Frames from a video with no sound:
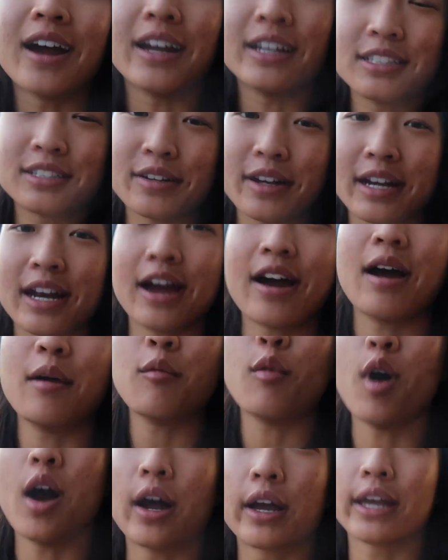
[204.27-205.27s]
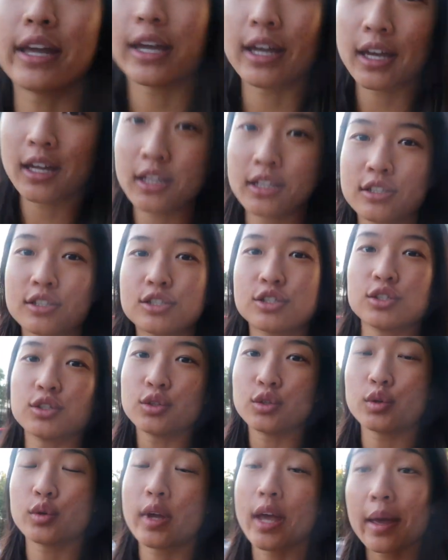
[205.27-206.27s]
All right, so right now I'm walking
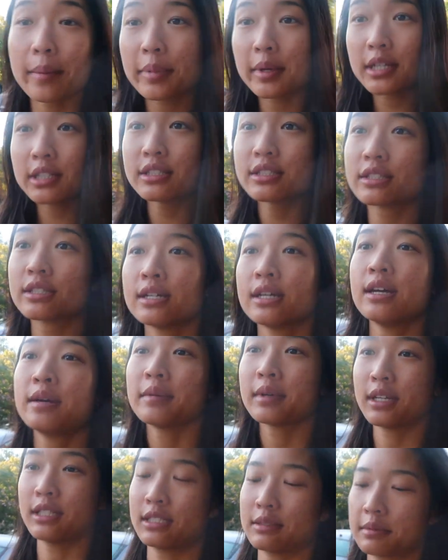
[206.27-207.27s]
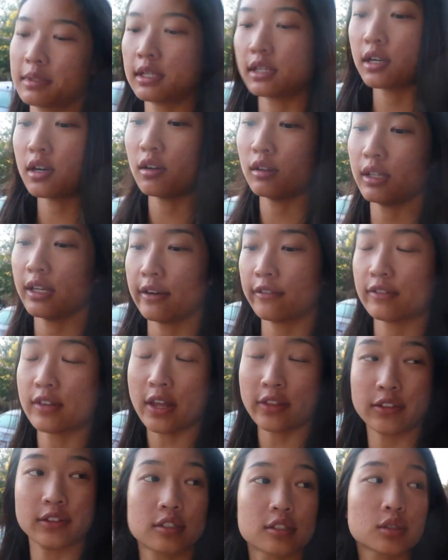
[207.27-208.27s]
to campus because I'm gonna go lift
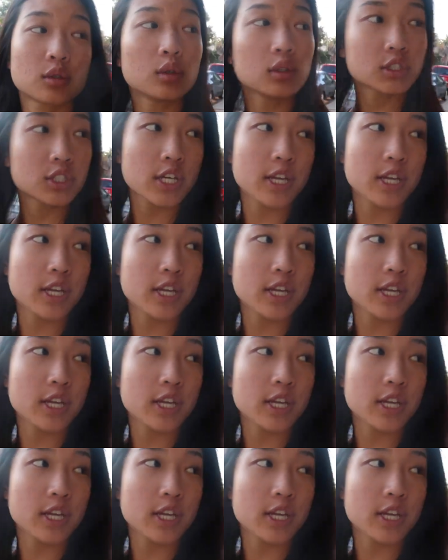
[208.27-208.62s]
at the school